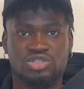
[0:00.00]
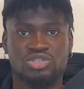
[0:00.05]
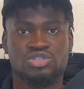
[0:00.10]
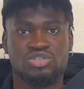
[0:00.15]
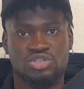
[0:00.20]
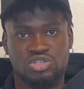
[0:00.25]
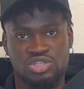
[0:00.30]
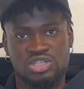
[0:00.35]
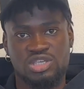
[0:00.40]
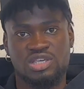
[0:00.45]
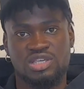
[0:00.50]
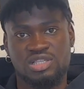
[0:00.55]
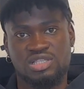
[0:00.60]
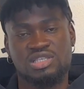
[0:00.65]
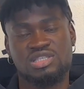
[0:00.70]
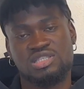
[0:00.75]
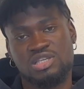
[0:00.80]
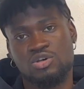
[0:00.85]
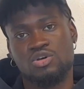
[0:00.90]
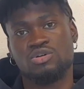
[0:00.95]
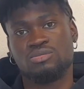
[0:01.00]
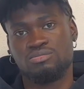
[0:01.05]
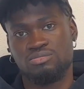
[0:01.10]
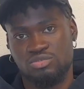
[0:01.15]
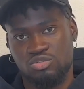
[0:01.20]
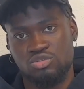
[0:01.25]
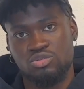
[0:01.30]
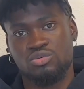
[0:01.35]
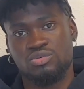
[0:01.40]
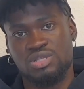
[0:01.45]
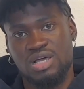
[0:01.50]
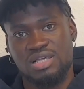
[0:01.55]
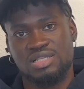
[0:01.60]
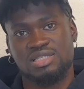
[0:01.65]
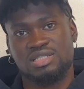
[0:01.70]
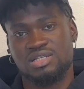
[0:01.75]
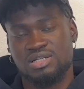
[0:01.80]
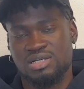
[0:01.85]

but it's a second, that's